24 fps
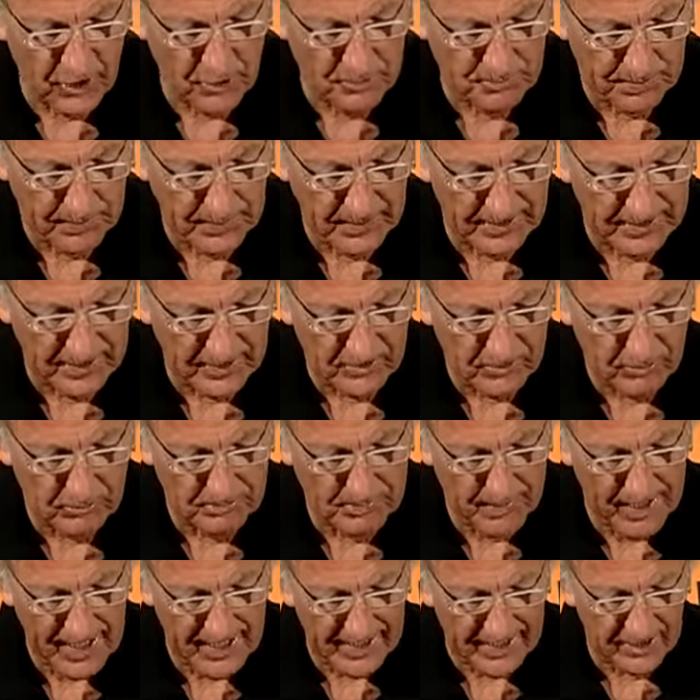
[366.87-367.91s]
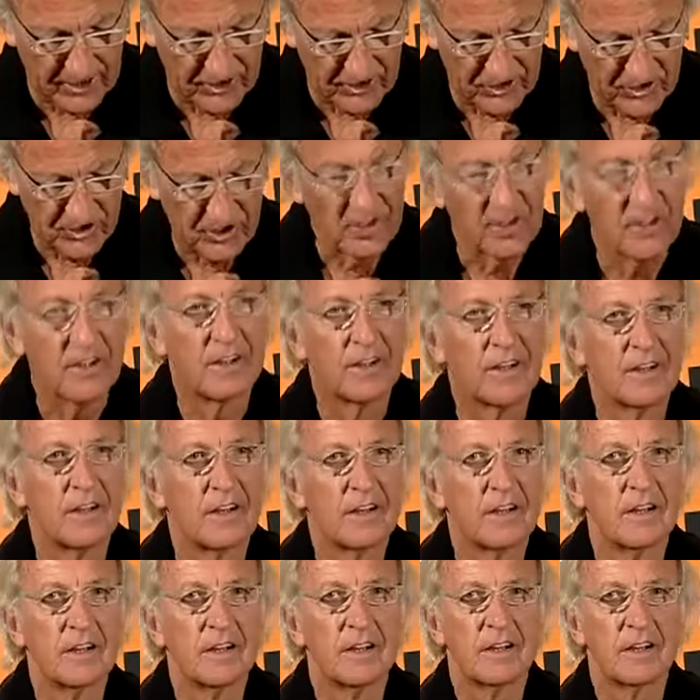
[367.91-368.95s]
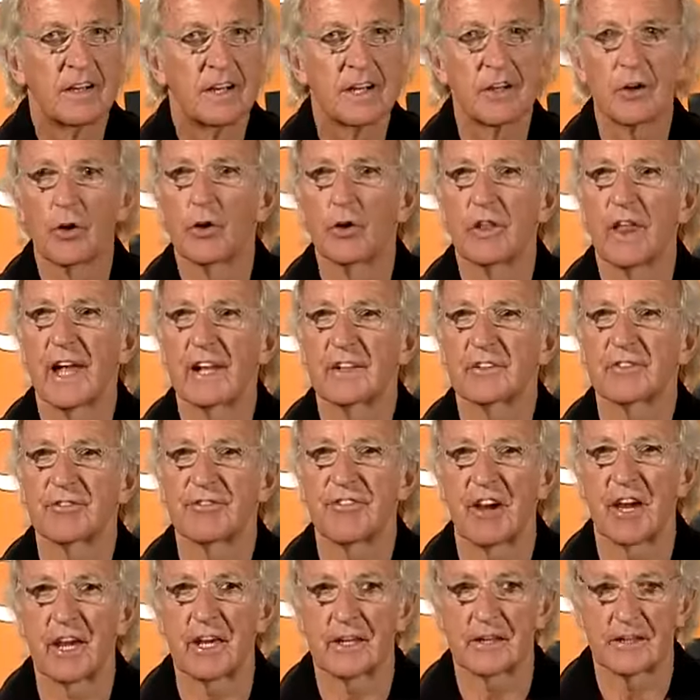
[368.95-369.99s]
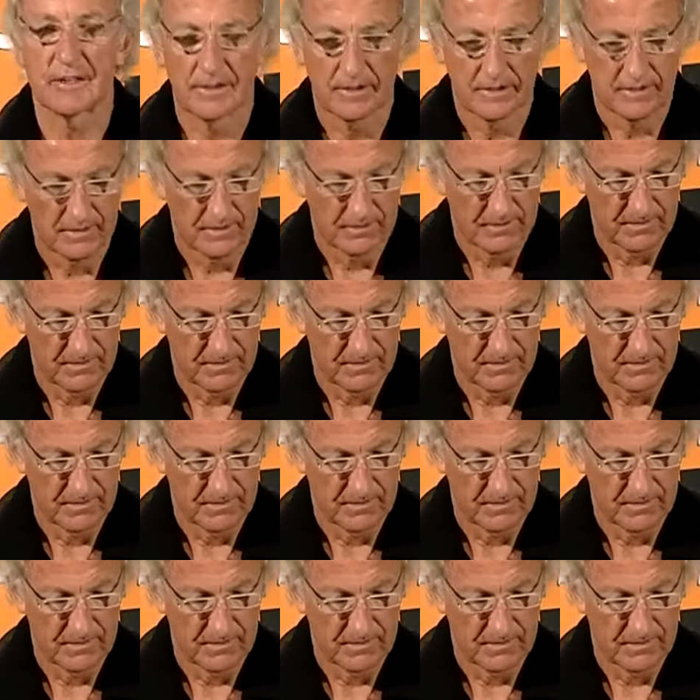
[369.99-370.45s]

with no political baggage, and all that's fake.